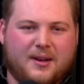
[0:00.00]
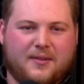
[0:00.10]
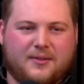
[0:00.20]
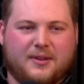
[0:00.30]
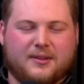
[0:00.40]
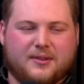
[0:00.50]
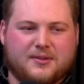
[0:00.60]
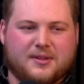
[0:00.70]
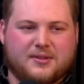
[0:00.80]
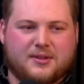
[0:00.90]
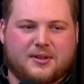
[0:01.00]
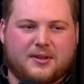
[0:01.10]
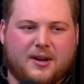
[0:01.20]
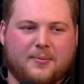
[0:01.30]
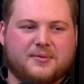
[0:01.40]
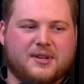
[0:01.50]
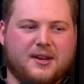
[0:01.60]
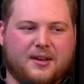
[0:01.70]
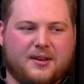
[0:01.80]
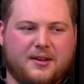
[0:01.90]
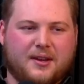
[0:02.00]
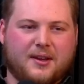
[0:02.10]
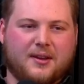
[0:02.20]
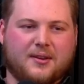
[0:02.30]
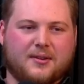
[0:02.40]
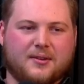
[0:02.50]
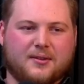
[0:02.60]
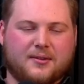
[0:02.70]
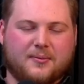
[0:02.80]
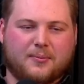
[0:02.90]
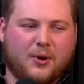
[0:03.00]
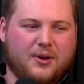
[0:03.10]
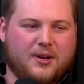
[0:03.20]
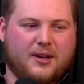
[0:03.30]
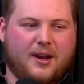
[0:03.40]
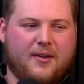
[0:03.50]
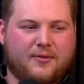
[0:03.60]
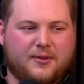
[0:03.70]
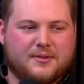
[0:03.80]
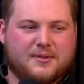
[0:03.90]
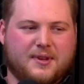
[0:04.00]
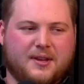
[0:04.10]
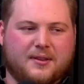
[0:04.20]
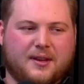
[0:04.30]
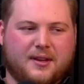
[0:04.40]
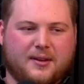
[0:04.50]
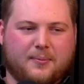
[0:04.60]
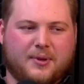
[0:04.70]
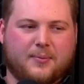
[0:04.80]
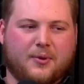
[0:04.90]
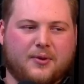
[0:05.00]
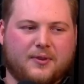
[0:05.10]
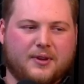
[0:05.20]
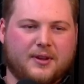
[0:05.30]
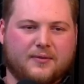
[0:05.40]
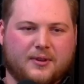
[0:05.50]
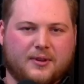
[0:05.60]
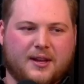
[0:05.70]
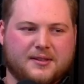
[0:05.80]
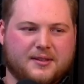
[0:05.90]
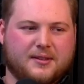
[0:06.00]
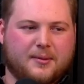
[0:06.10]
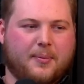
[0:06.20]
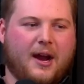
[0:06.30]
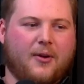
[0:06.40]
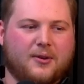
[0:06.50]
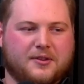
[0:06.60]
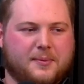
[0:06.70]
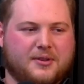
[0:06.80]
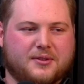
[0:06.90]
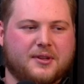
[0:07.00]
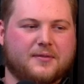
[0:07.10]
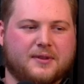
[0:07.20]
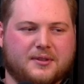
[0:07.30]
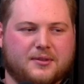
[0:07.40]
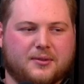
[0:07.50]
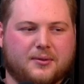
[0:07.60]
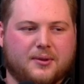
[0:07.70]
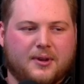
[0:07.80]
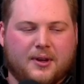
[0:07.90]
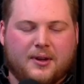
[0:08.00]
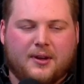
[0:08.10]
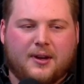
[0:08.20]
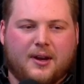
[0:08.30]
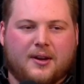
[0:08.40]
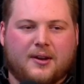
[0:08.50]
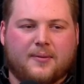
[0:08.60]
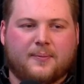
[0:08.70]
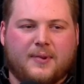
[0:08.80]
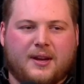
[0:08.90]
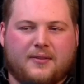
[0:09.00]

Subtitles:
I think there's such a uptick in marketing efforts, and like people are really realizing the power, especially of digital. And I